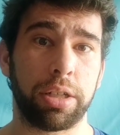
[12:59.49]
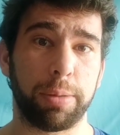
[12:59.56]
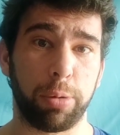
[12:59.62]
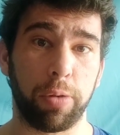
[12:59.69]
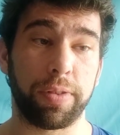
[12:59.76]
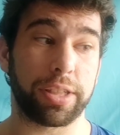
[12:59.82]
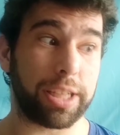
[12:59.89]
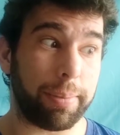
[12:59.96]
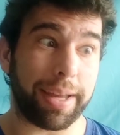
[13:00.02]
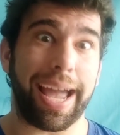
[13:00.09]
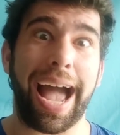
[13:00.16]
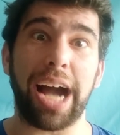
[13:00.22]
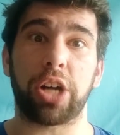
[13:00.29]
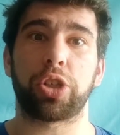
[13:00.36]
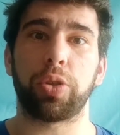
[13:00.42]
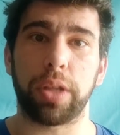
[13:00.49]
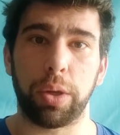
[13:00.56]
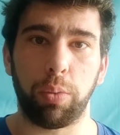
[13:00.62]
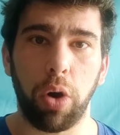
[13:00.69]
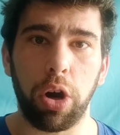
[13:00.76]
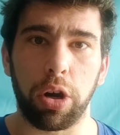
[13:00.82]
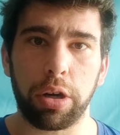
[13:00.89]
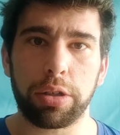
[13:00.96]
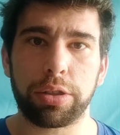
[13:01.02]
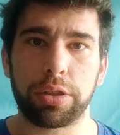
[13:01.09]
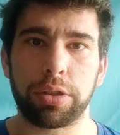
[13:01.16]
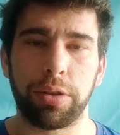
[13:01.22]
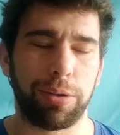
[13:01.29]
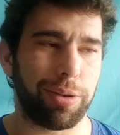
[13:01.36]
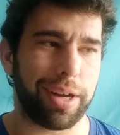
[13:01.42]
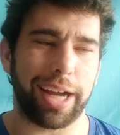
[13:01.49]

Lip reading: to prove that something actually works,